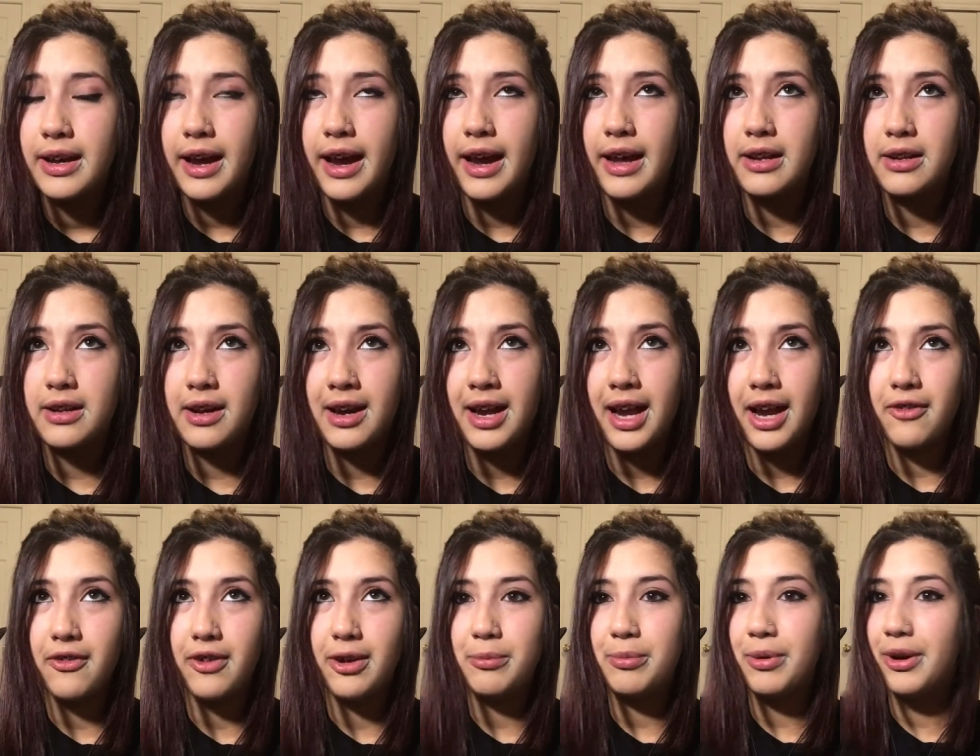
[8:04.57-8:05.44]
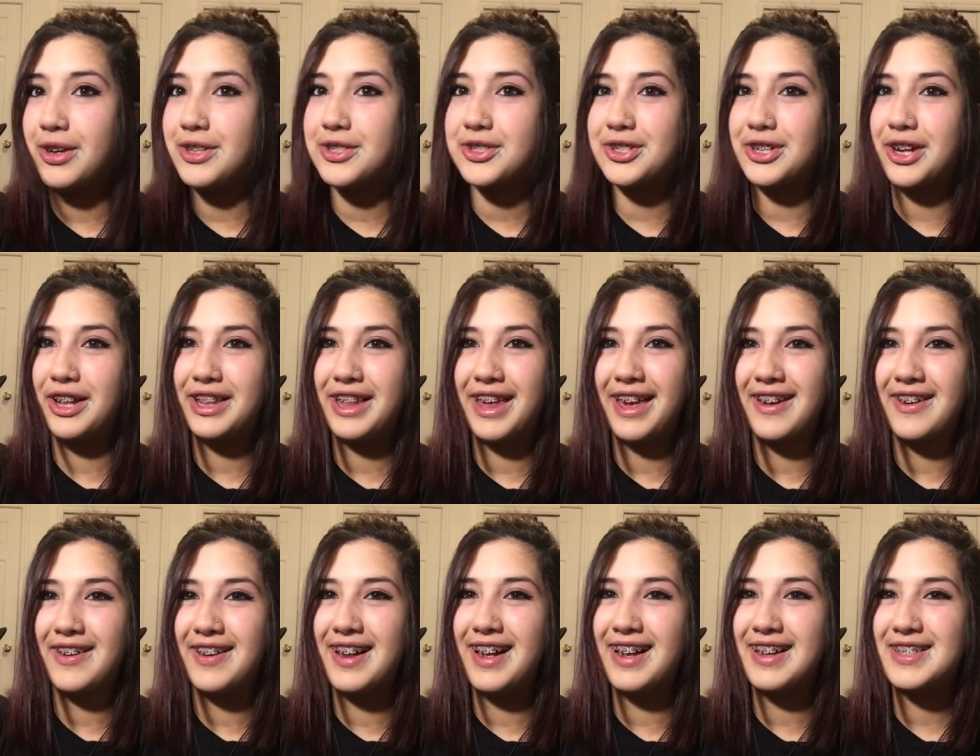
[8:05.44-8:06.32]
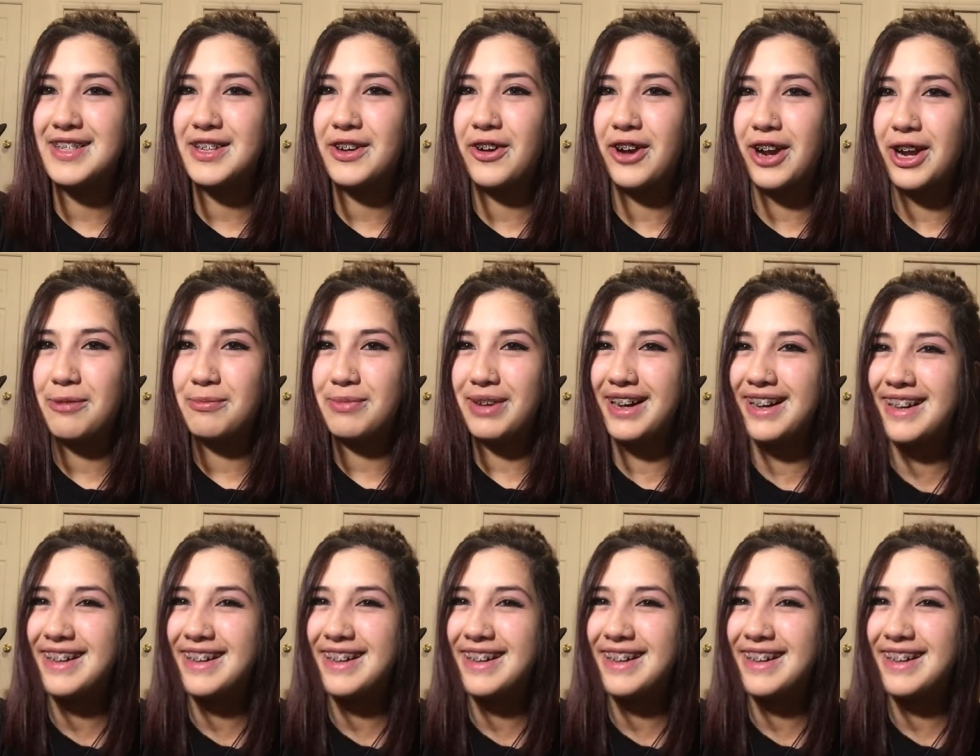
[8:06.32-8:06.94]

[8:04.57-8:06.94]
and not every person on the internet is a creep.